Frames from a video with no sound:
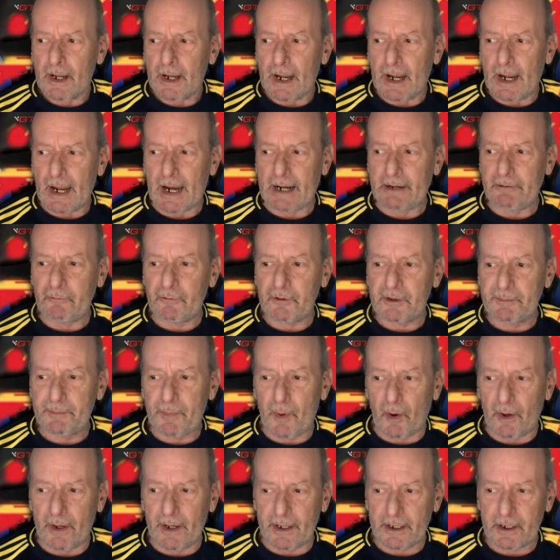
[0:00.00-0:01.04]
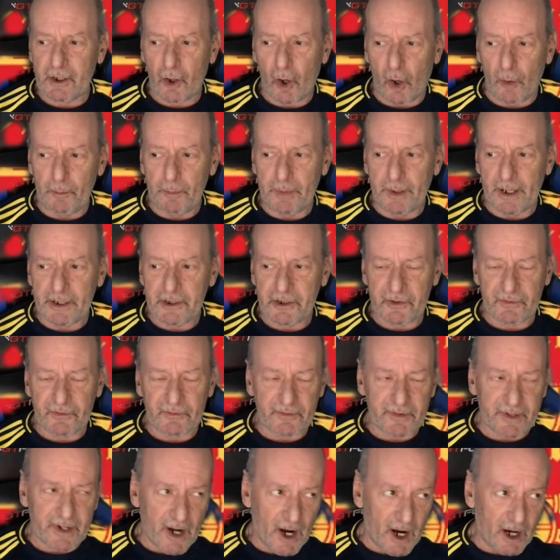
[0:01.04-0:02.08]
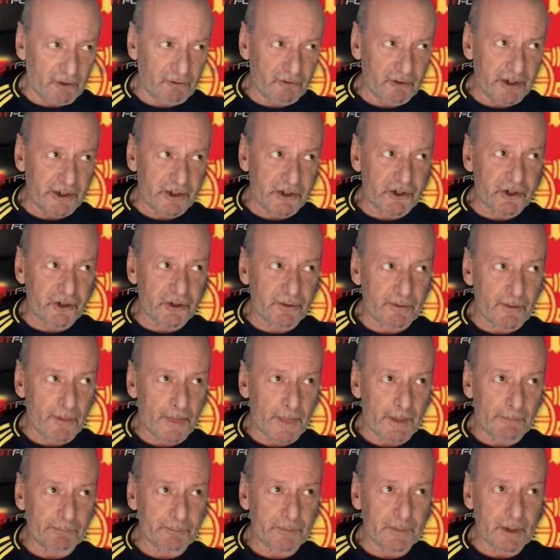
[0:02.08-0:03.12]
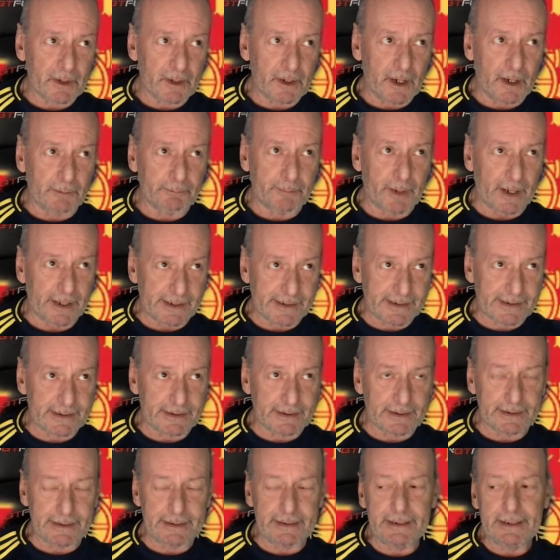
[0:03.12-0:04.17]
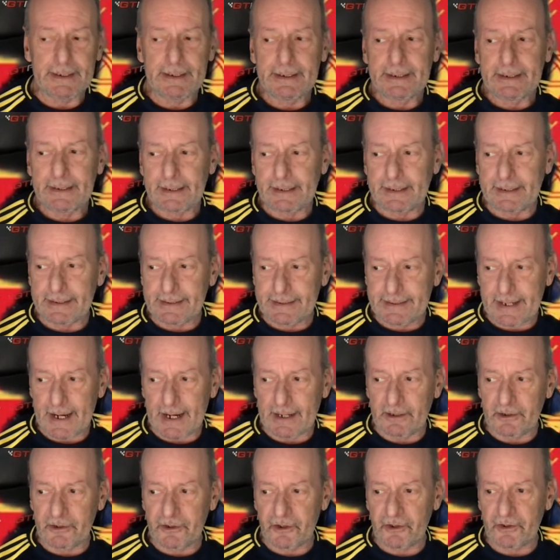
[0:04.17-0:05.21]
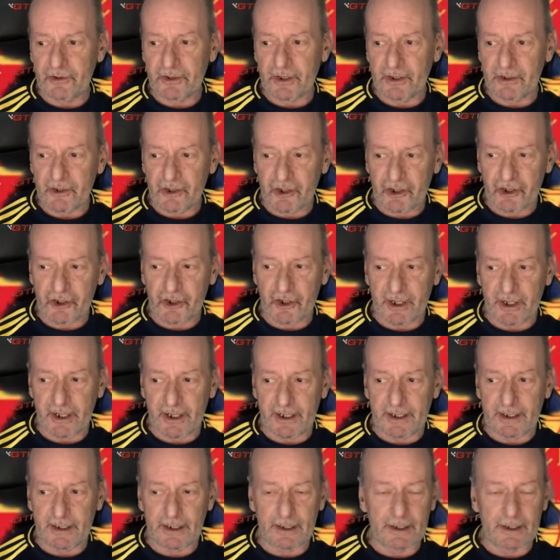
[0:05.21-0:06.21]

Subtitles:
And it was by a combination of courage, basically, intelligence and sheer